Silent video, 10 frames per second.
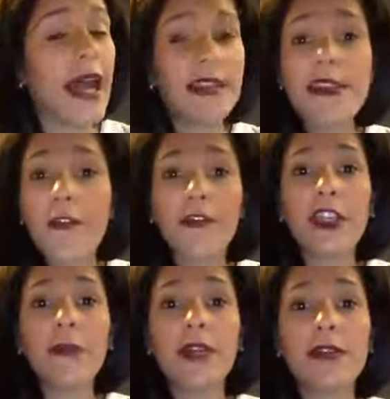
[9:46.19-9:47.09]
I definitely
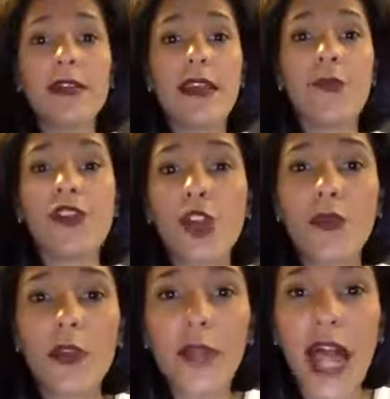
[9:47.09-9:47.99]
am guilty that we start
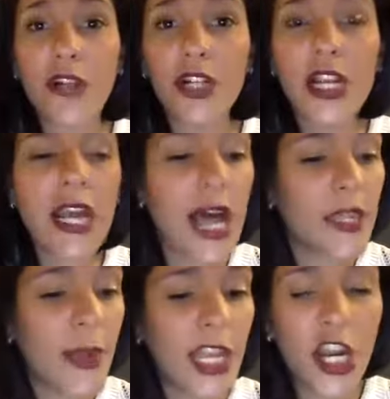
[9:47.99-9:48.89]
with a planner at the
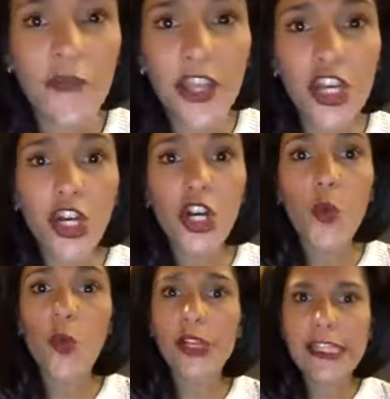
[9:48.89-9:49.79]
beginning of the year.
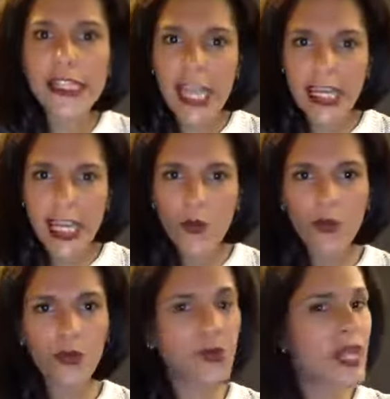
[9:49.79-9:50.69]
We're excited,
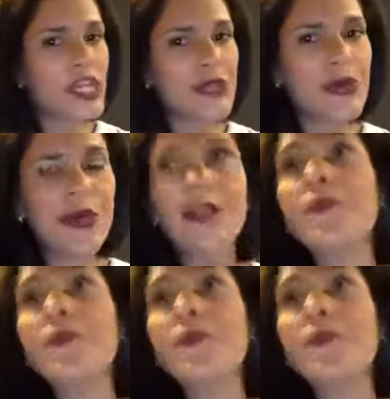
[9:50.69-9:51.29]
we're ready to do it.